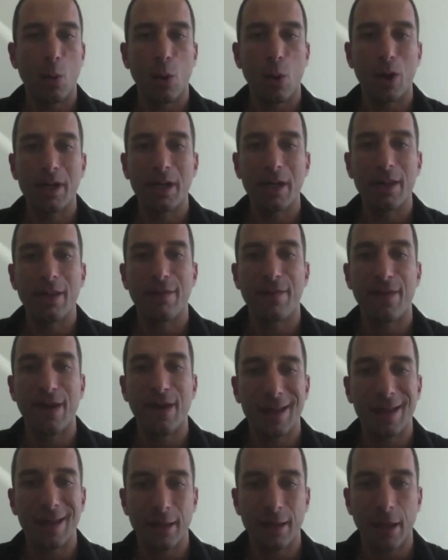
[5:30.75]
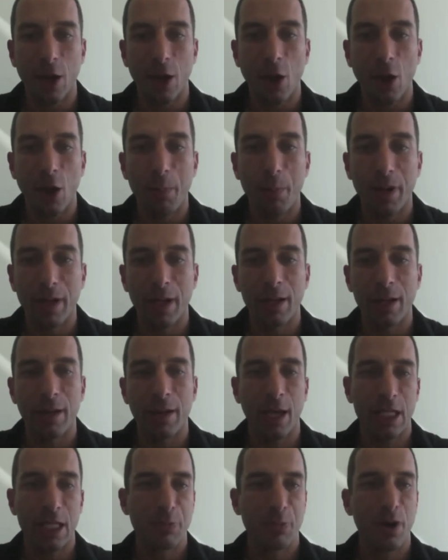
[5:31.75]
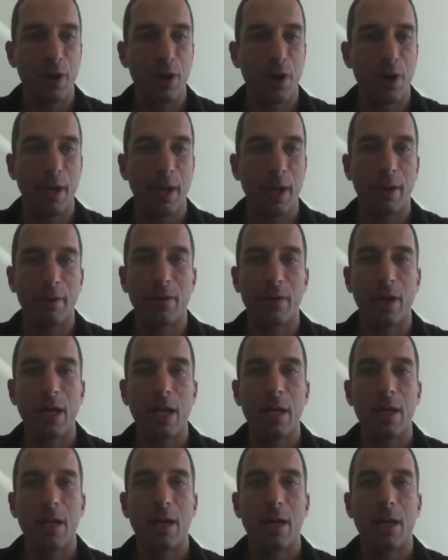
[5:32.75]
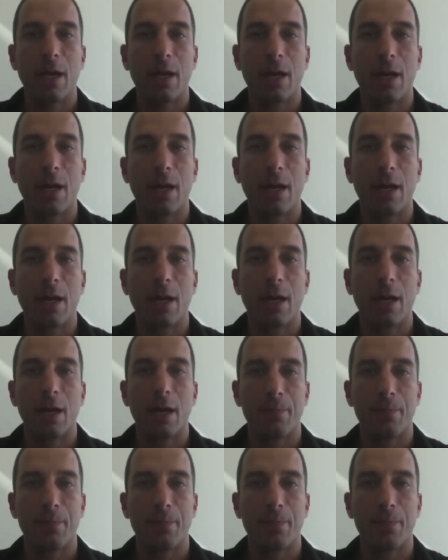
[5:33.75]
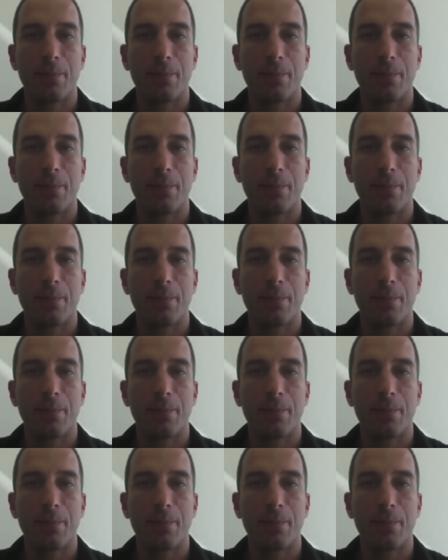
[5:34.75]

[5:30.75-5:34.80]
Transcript: what did the flag that I opened in the experiment. Um,